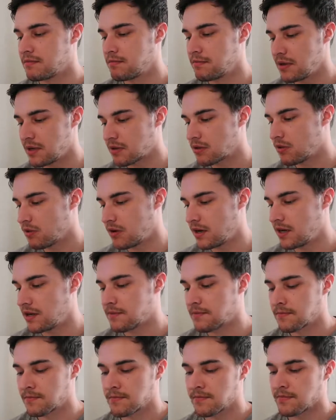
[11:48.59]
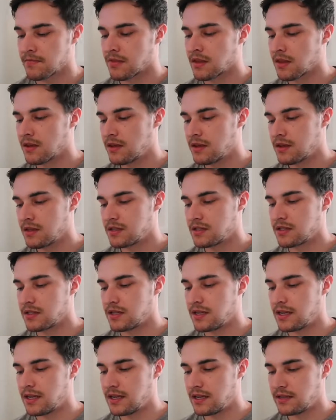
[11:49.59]
Bitcoin is
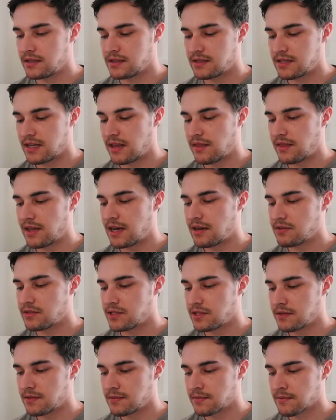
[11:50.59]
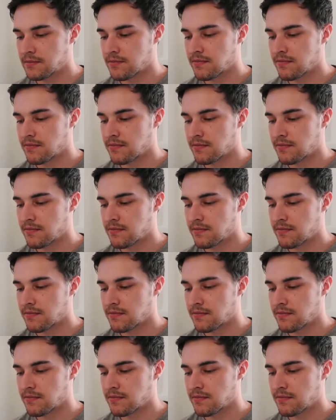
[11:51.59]
gonna hit 10,000,